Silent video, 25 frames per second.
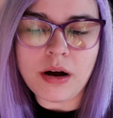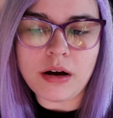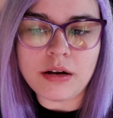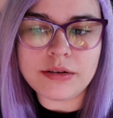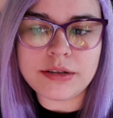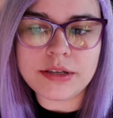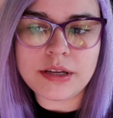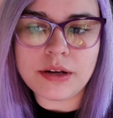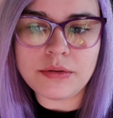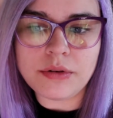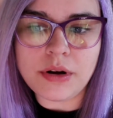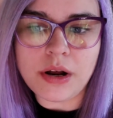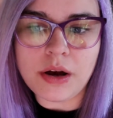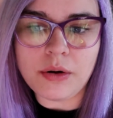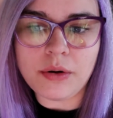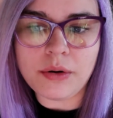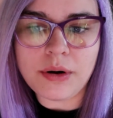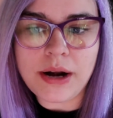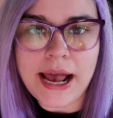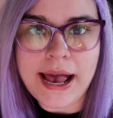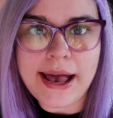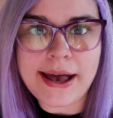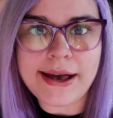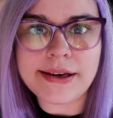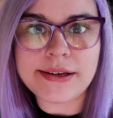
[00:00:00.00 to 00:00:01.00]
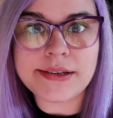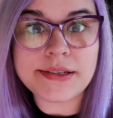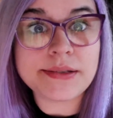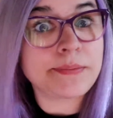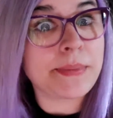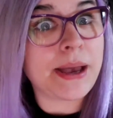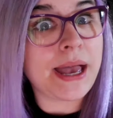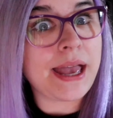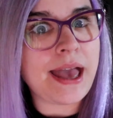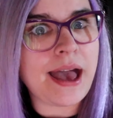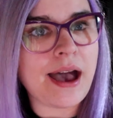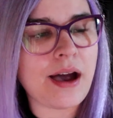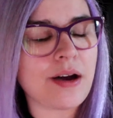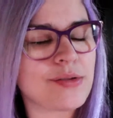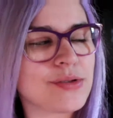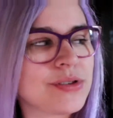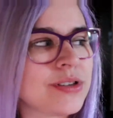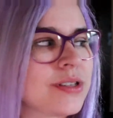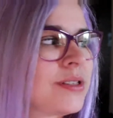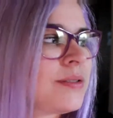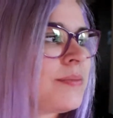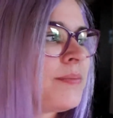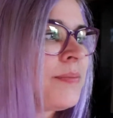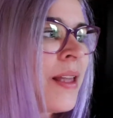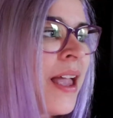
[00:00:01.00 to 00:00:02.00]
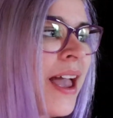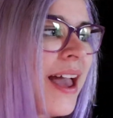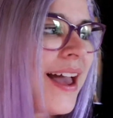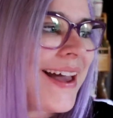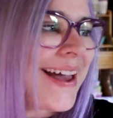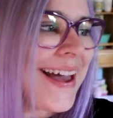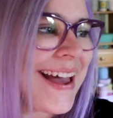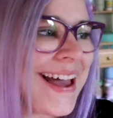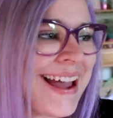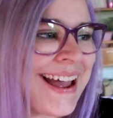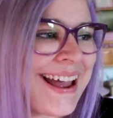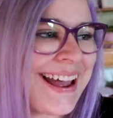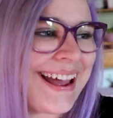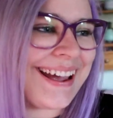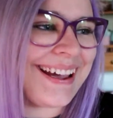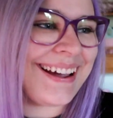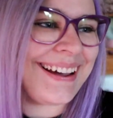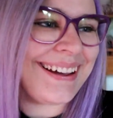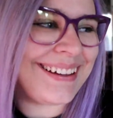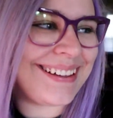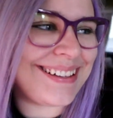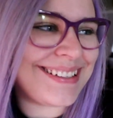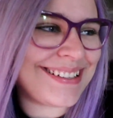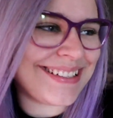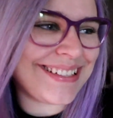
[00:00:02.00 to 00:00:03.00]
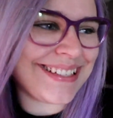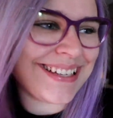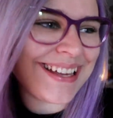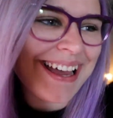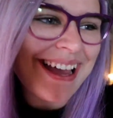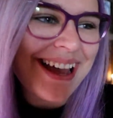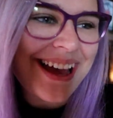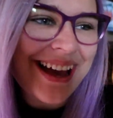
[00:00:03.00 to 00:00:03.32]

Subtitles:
also known as my house, and